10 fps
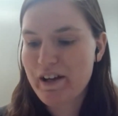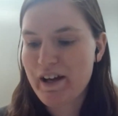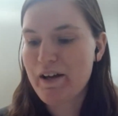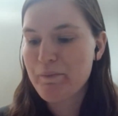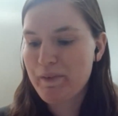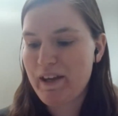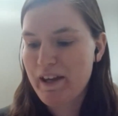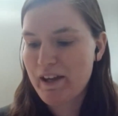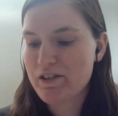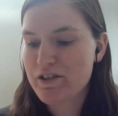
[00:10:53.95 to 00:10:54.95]

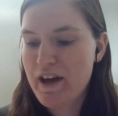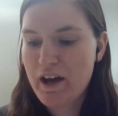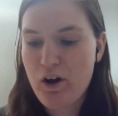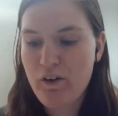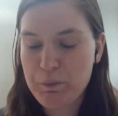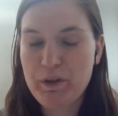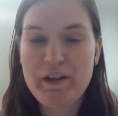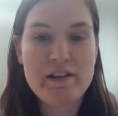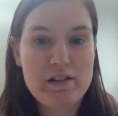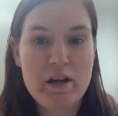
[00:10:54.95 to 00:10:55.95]
and that all
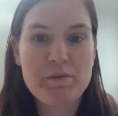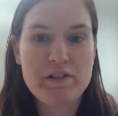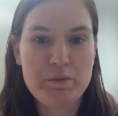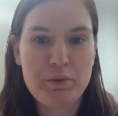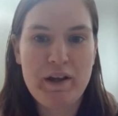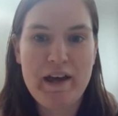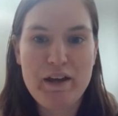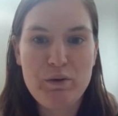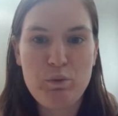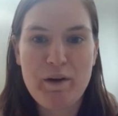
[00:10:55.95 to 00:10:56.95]
comes into
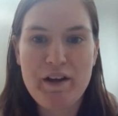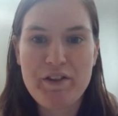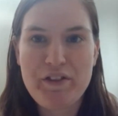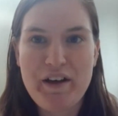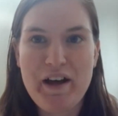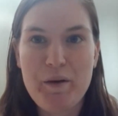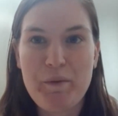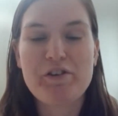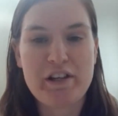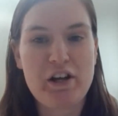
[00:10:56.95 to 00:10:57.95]
play with
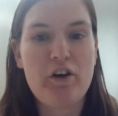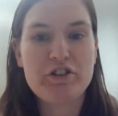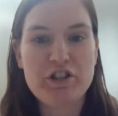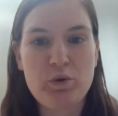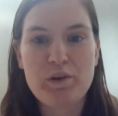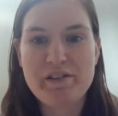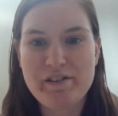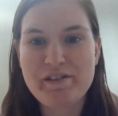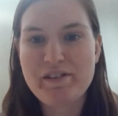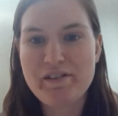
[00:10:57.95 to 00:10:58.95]
our psychology
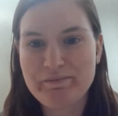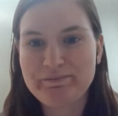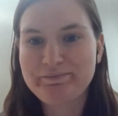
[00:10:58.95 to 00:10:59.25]
courses.